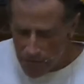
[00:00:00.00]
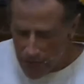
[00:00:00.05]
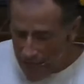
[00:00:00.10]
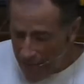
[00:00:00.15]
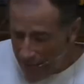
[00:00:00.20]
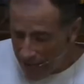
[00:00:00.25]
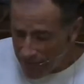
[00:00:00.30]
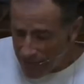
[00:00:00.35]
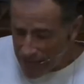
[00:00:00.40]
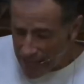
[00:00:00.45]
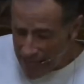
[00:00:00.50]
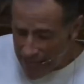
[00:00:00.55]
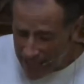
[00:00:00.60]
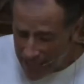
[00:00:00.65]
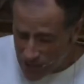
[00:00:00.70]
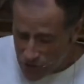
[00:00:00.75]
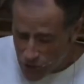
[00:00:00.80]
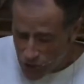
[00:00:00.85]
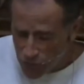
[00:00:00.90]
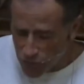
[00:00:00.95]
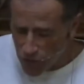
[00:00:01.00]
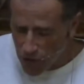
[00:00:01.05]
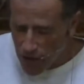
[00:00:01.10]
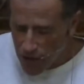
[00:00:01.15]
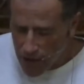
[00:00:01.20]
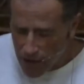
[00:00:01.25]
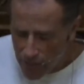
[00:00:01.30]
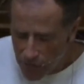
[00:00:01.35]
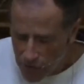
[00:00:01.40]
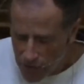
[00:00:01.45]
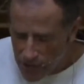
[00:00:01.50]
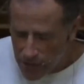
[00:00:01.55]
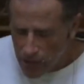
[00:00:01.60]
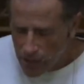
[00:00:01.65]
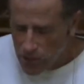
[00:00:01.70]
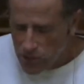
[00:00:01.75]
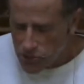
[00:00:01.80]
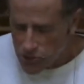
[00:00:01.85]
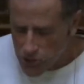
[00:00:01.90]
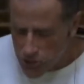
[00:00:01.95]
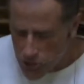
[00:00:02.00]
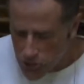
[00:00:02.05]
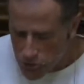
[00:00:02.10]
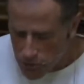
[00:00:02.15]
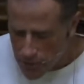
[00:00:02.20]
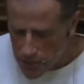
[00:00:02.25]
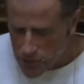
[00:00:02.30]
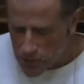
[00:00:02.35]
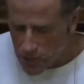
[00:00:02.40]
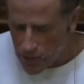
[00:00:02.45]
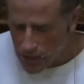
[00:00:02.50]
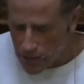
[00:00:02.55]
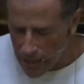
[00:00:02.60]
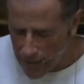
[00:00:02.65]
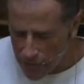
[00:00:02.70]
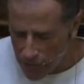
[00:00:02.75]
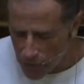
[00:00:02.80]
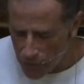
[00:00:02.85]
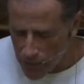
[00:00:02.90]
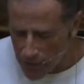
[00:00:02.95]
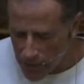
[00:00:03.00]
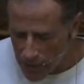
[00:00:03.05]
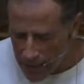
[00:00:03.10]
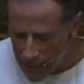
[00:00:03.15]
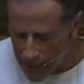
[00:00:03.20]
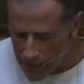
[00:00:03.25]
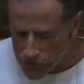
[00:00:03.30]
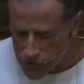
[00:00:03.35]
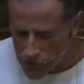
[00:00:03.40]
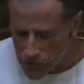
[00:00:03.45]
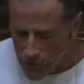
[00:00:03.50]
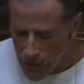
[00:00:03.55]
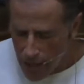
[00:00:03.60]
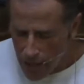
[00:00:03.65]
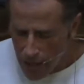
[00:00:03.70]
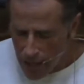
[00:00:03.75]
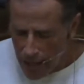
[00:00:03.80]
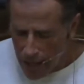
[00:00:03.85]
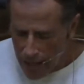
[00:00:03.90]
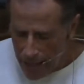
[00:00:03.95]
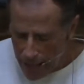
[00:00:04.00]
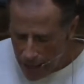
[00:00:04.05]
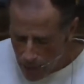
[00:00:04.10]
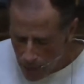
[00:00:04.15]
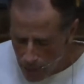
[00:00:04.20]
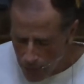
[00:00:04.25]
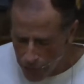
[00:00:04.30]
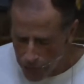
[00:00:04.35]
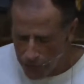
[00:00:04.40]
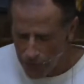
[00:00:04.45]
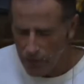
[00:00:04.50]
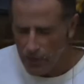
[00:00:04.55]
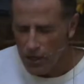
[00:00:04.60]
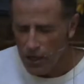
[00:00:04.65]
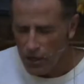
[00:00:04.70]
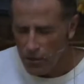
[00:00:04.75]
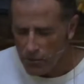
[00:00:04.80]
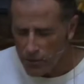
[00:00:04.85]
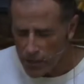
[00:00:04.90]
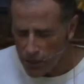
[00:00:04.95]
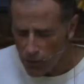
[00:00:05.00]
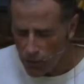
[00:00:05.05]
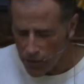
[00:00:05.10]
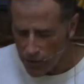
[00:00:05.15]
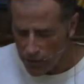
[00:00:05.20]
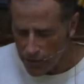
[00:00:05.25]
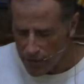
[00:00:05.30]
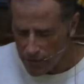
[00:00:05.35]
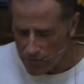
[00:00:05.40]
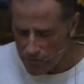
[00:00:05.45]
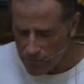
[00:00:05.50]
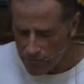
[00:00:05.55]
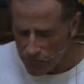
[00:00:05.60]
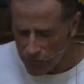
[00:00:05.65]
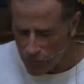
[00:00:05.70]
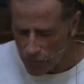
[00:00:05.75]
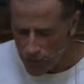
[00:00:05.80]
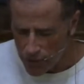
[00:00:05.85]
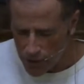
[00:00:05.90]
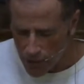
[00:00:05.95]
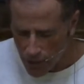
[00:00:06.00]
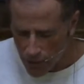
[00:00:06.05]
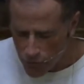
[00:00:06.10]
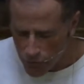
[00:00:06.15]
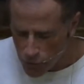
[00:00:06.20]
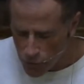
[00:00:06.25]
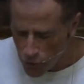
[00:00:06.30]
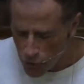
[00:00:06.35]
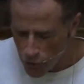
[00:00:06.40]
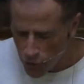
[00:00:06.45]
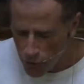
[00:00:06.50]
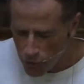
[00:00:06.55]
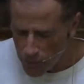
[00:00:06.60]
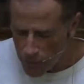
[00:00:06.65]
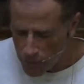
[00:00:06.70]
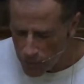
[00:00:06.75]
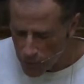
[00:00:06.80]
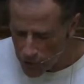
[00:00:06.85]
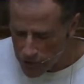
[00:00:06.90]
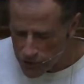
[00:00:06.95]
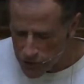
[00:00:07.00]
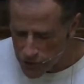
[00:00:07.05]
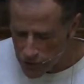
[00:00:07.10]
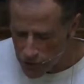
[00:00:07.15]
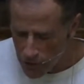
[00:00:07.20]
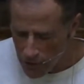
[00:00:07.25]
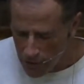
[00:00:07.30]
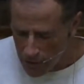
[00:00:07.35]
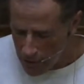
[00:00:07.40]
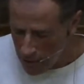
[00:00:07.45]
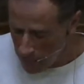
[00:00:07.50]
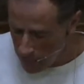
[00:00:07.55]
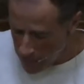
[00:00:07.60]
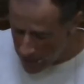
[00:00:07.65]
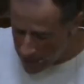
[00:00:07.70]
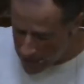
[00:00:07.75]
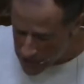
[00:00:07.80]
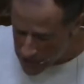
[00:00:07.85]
have the answer for every situation in life that we encounter, health being one of them. We love you, Lord. We praise you. And we